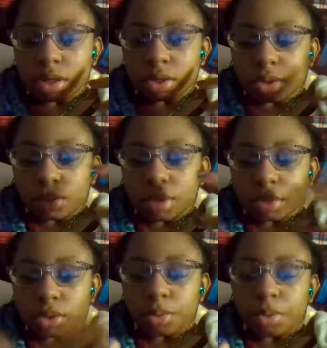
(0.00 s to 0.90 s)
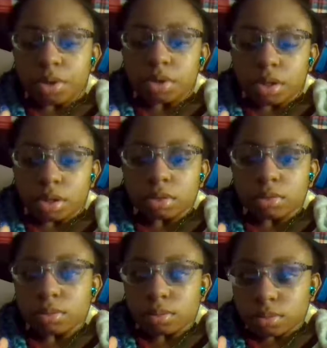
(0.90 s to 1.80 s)
Doing that to a person
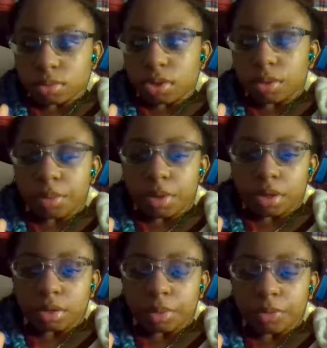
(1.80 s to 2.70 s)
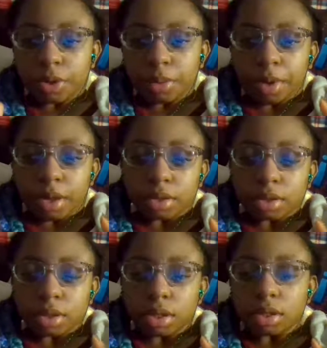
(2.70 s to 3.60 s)
could be end up very
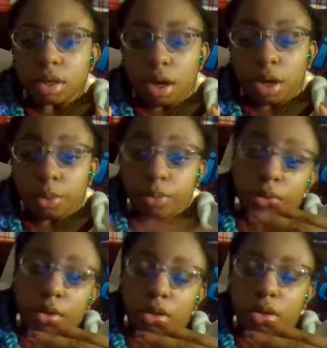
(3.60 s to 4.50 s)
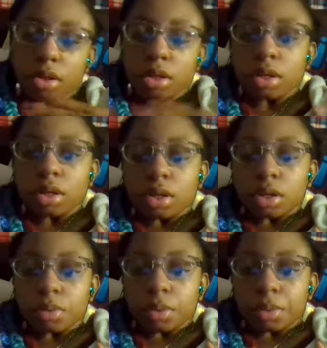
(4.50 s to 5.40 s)
badly, and I don't think
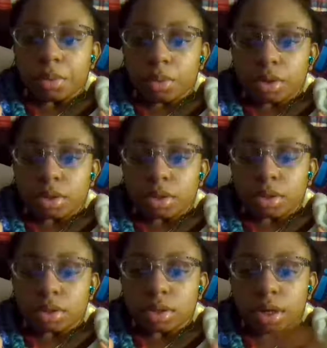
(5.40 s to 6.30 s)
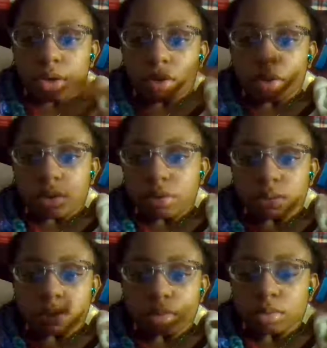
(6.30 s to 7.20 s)
people want that
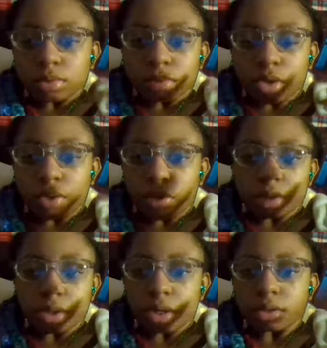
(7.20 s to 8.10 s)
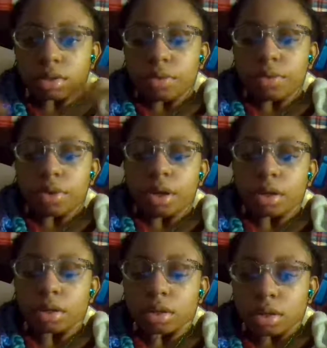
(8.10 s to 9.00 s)
on their chest every day,
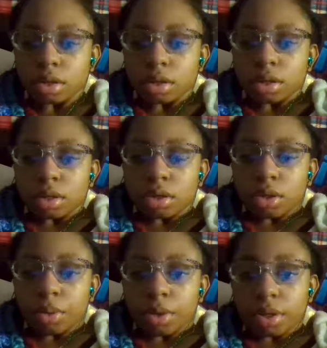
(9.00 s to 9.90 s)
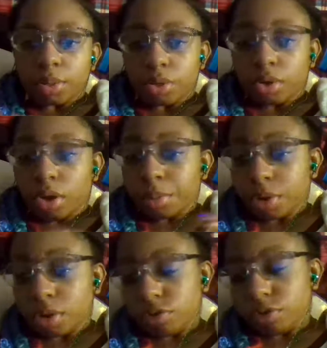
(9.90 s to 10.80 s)
knowing it will not be
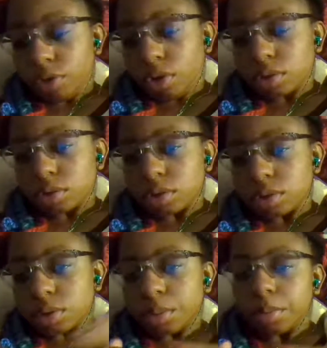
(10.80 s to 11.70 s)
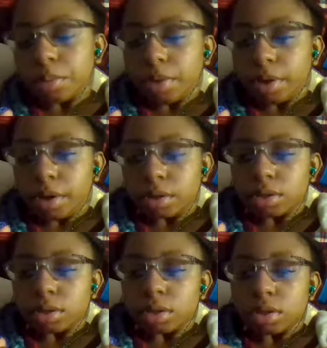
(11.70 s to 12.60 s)
your fault, but
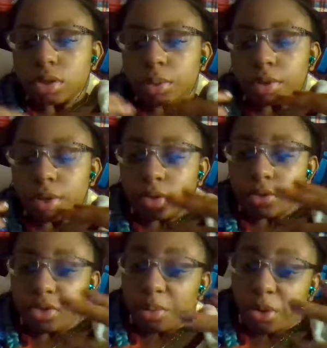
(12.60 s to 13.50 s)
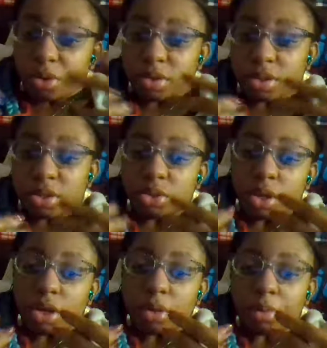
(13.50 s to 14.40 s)
knowing that the person that you
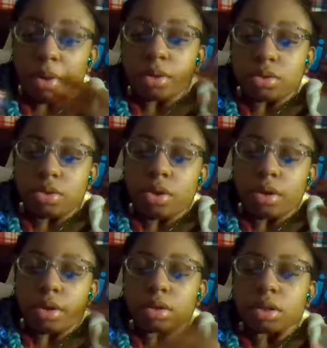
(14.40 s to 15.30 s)
care about is gone.